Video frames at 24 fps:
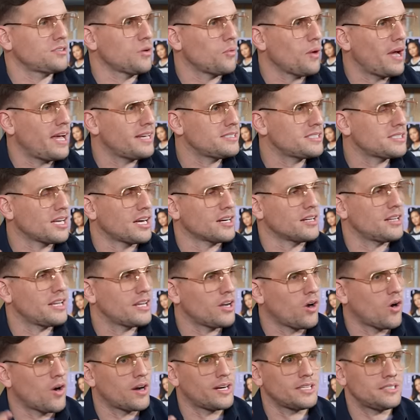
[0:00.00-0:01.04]
away suddenly,
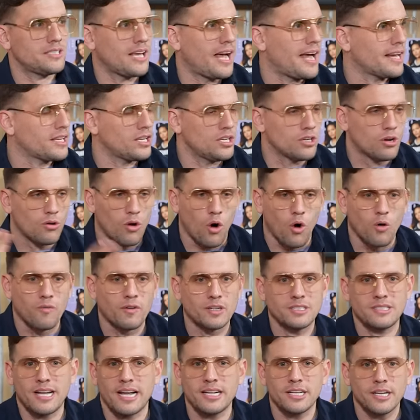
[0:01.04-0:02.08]
heart attack, you know,
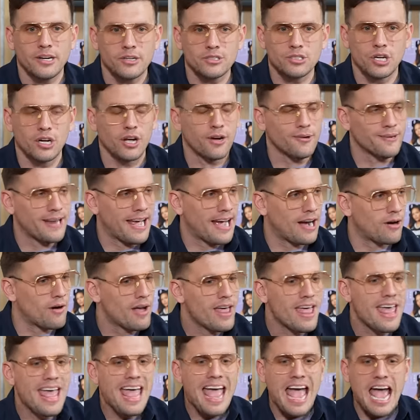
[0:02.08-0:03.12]
over 10 years ago now.
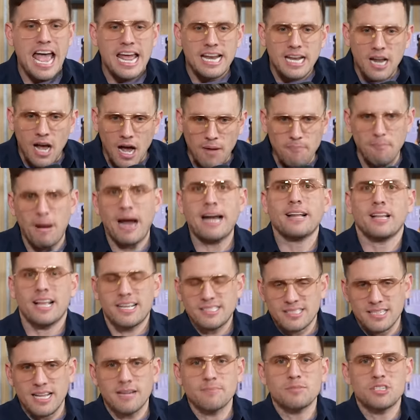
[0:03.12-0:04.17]
And my
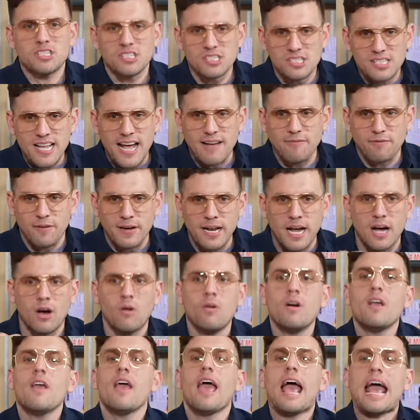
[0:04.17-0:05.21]
last name is
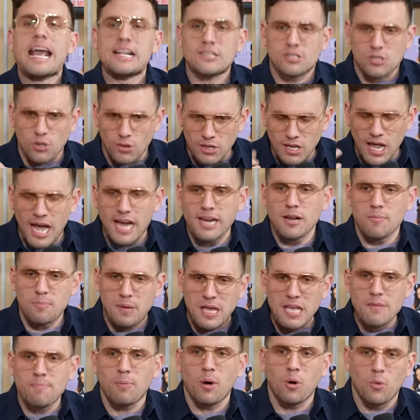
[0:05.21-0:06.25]
DiStefano. And so a lot of
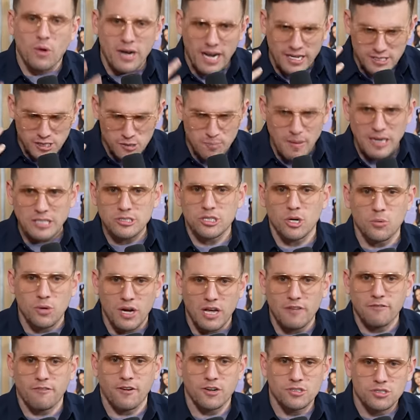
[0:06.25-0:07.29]
people, when especially when
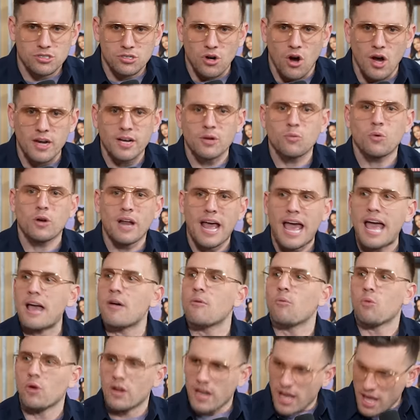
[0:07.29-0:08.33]
I first started, would
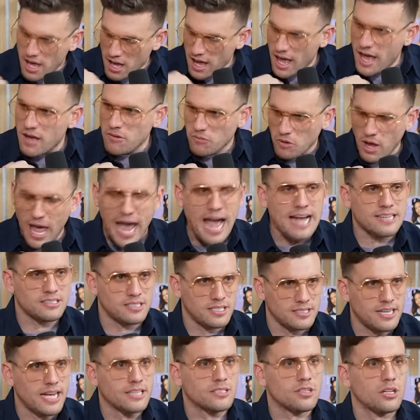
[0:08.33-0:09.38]
would
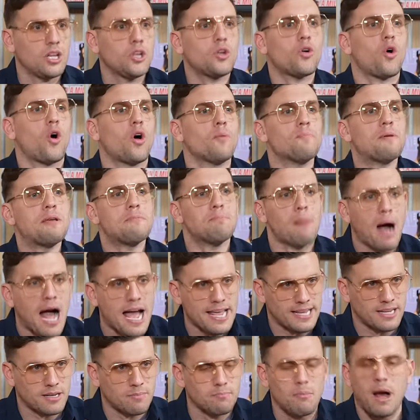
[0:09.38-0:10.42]
accidentally call me
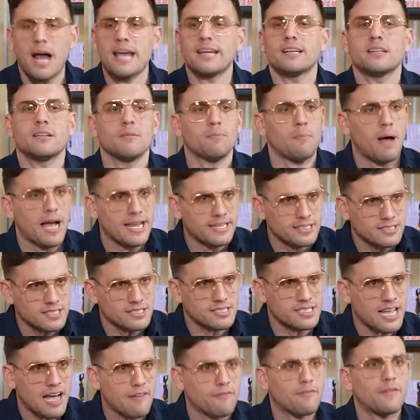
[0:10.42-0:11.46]
Mike, Mike, Mike
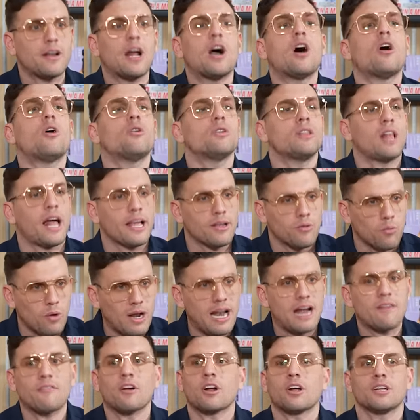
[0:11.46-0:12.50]
DeStefano, like
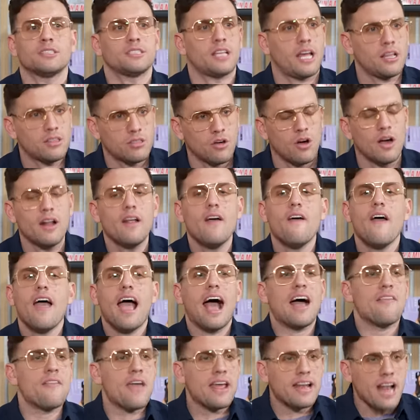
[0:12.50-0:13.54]
whatever, because they thought.
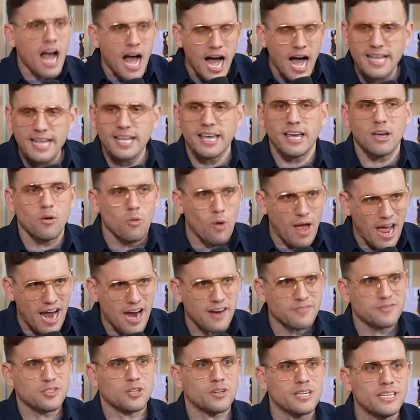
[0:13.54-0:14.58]
And then can,
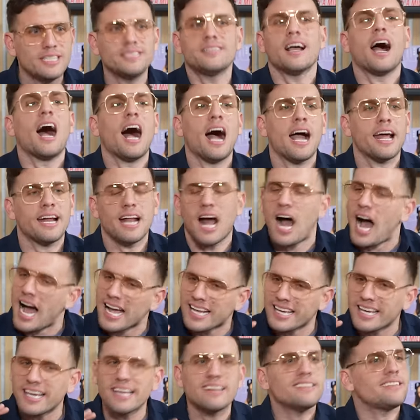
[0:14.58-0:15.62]
after he died, I
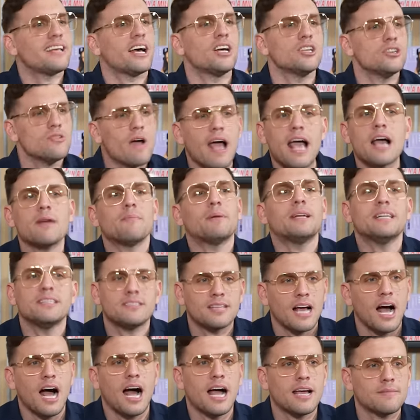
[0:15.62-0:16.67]
can't tell you how many
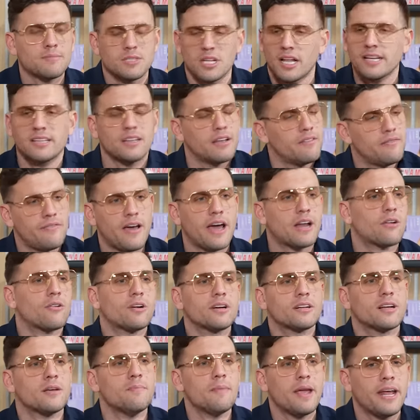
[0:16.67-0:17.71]
times like the
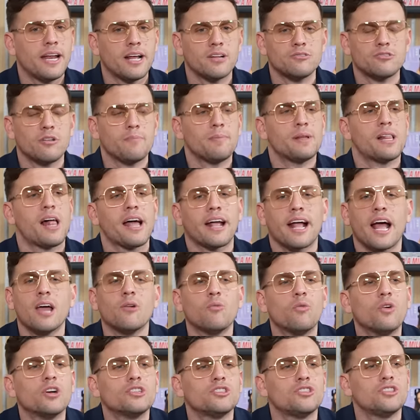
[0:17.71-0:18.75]
veteran comedians would be like, "I
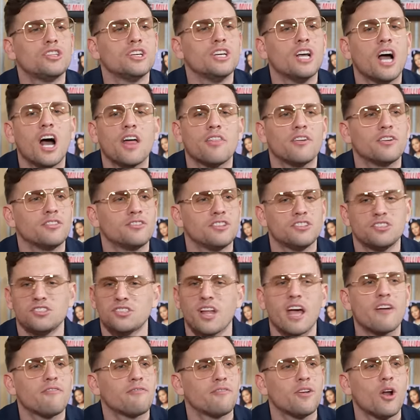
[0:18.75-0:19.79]
wish the other
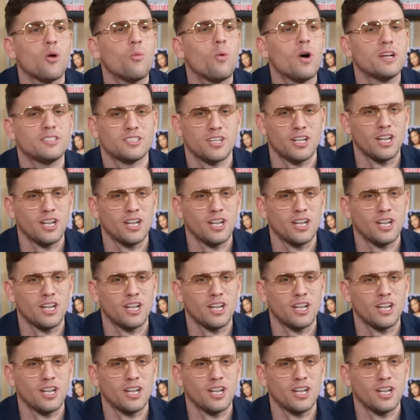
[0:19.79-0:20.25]
DiStefano was